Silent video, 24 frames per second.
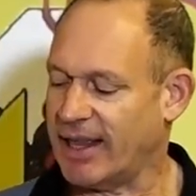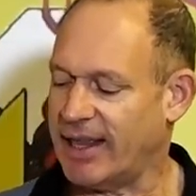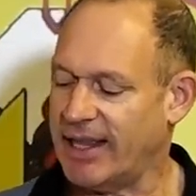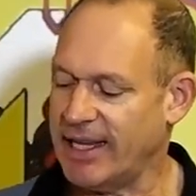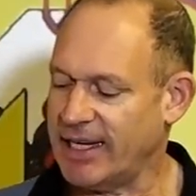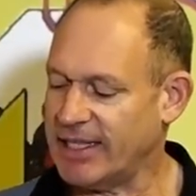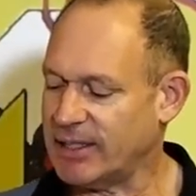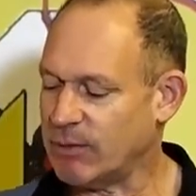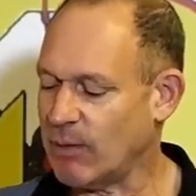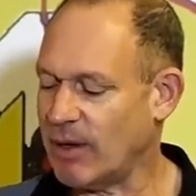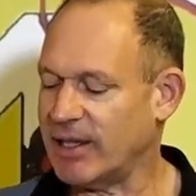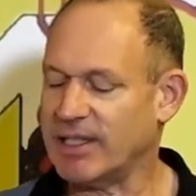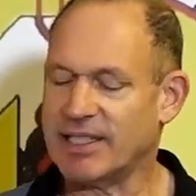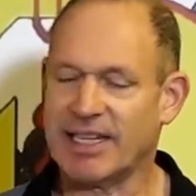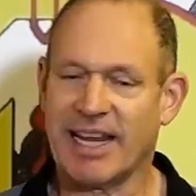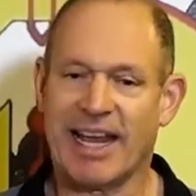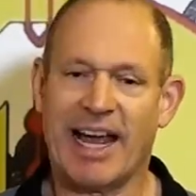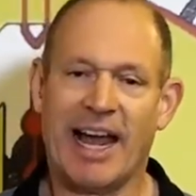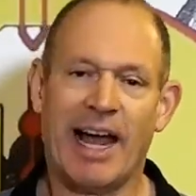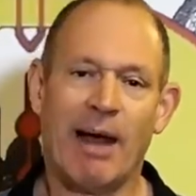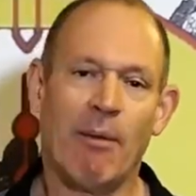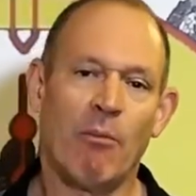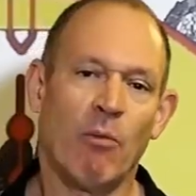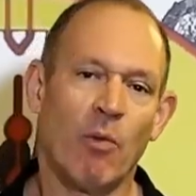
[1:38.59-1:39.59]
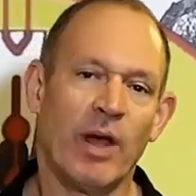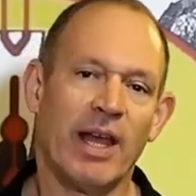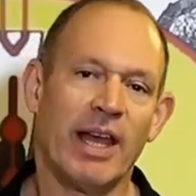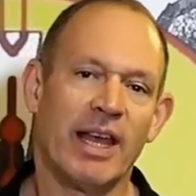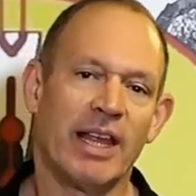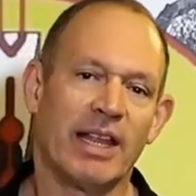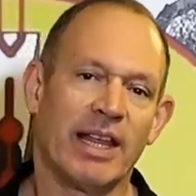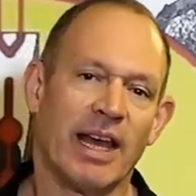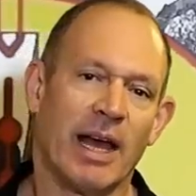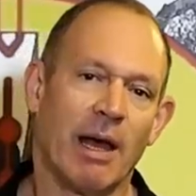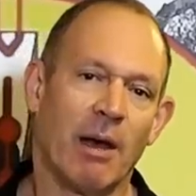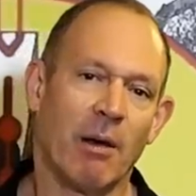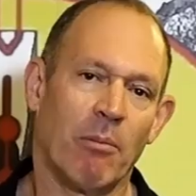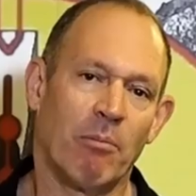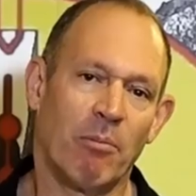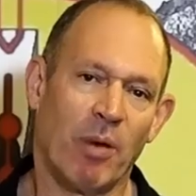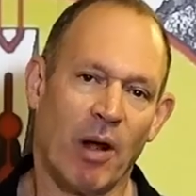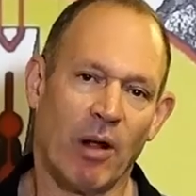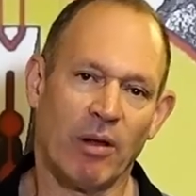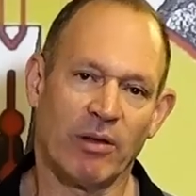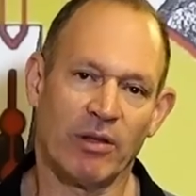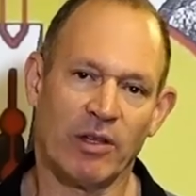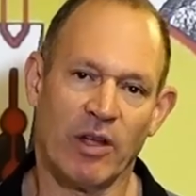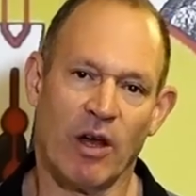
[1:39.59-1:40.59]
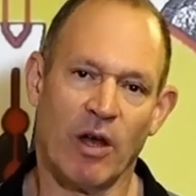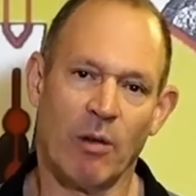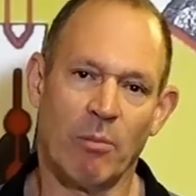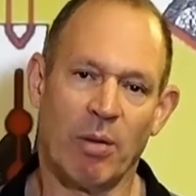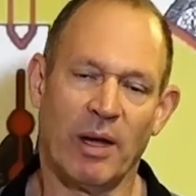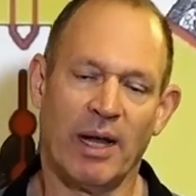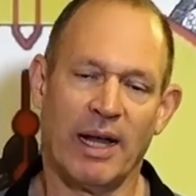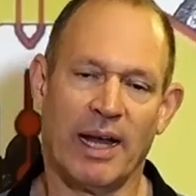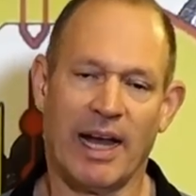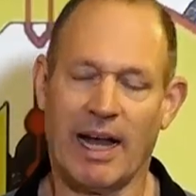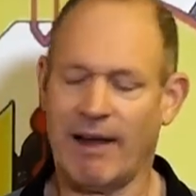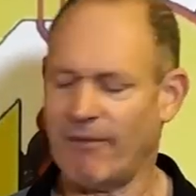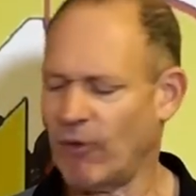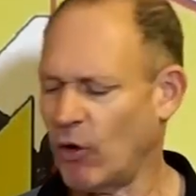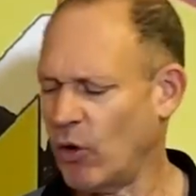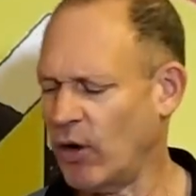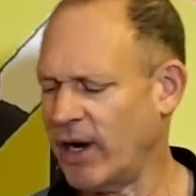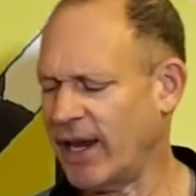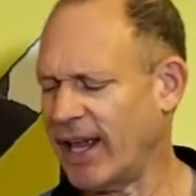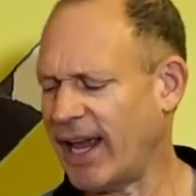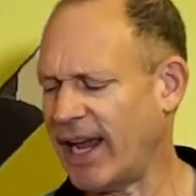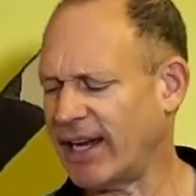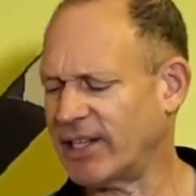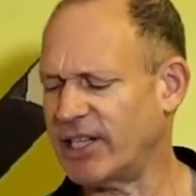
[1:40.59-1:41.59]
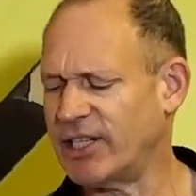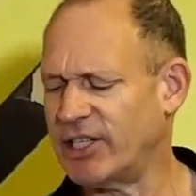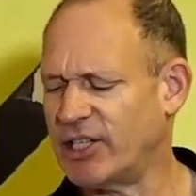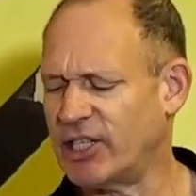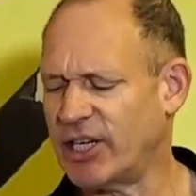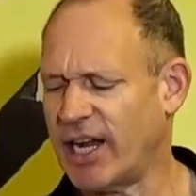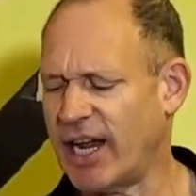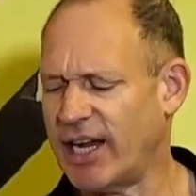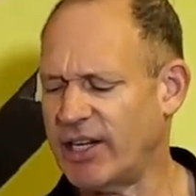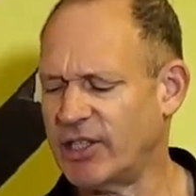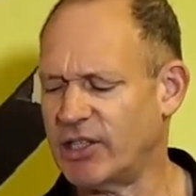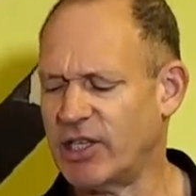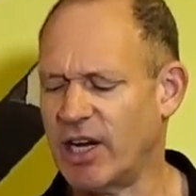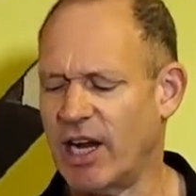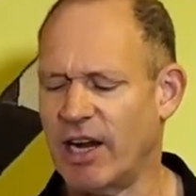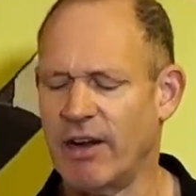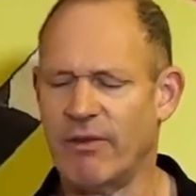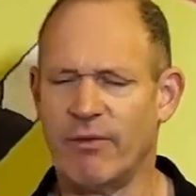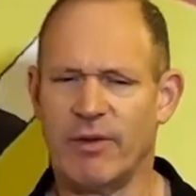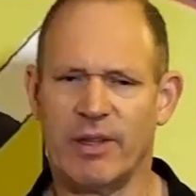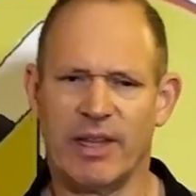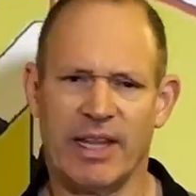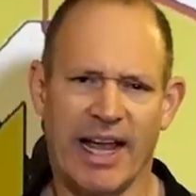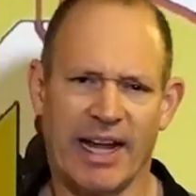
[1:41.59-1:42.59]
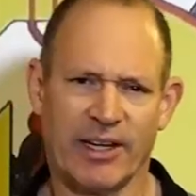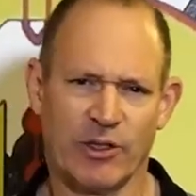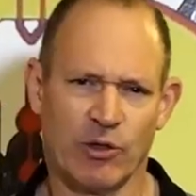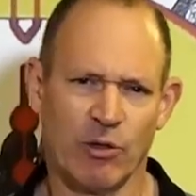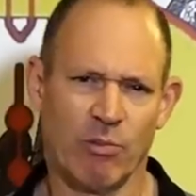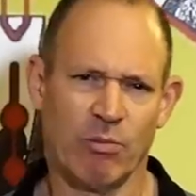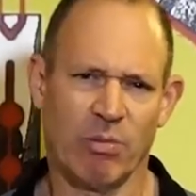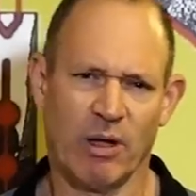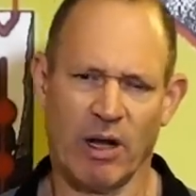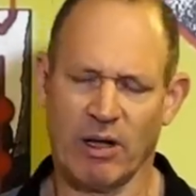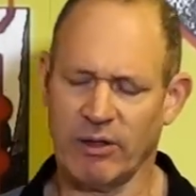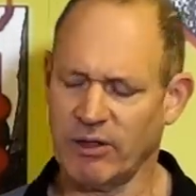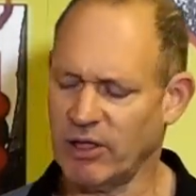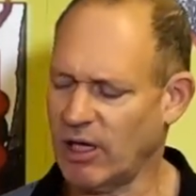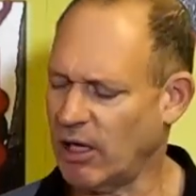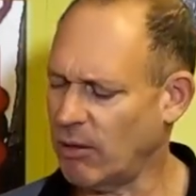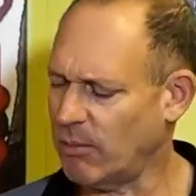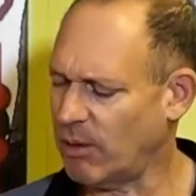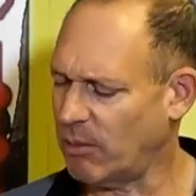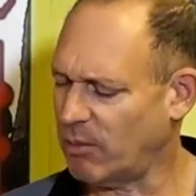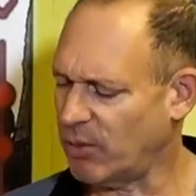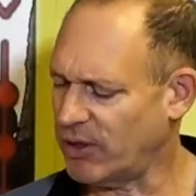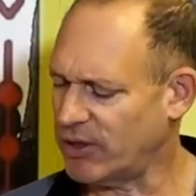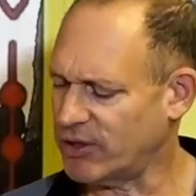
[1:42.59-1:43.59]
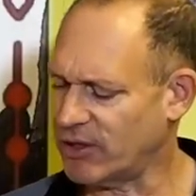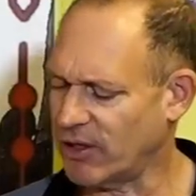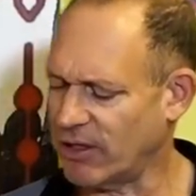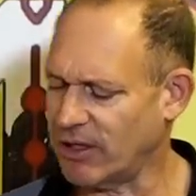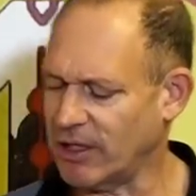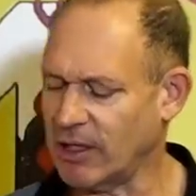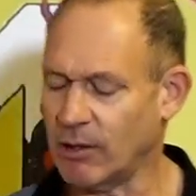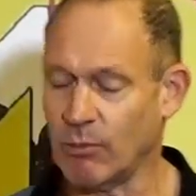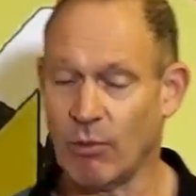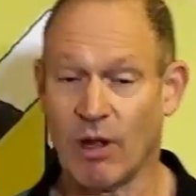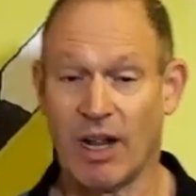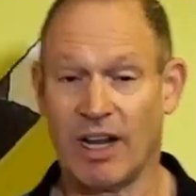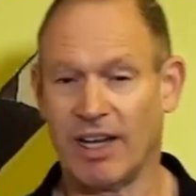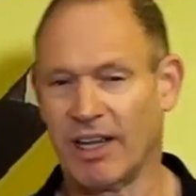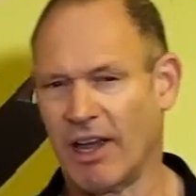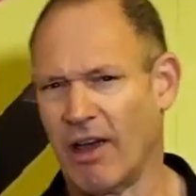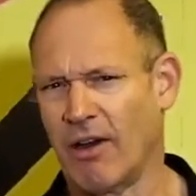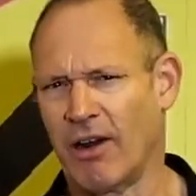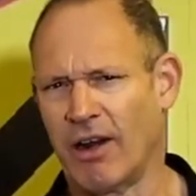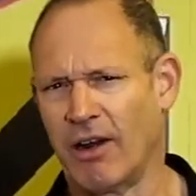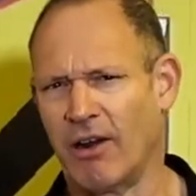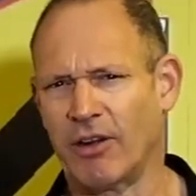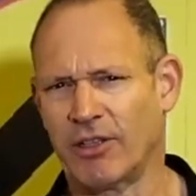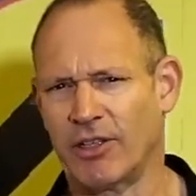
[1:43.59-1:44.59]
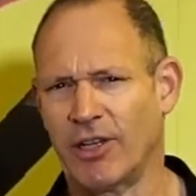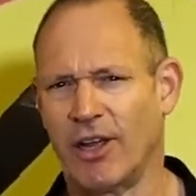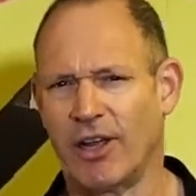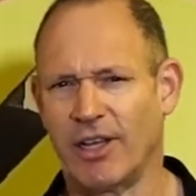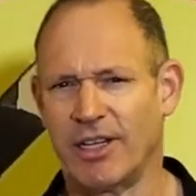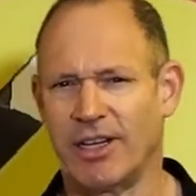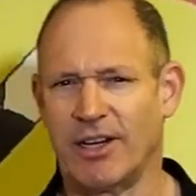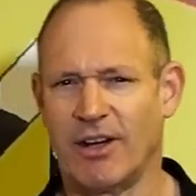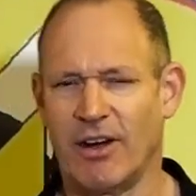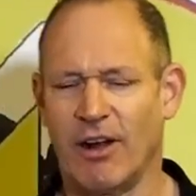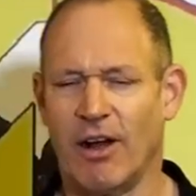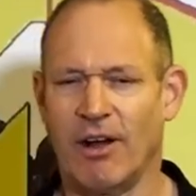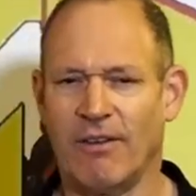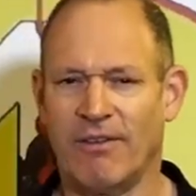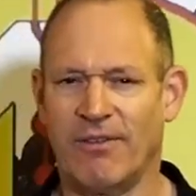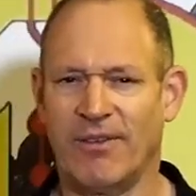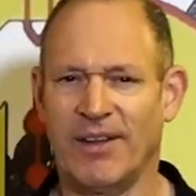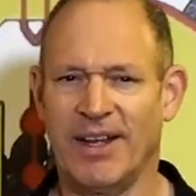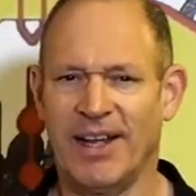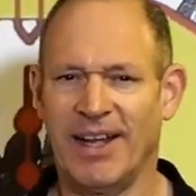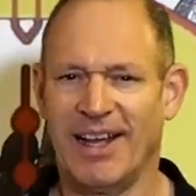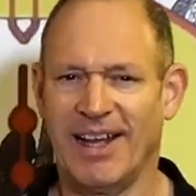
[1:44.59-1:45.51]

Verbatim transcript: These ones come with a bolt knob. I've already actually changed over the actual bolt knob. I put this on a little while ago and I locked it off.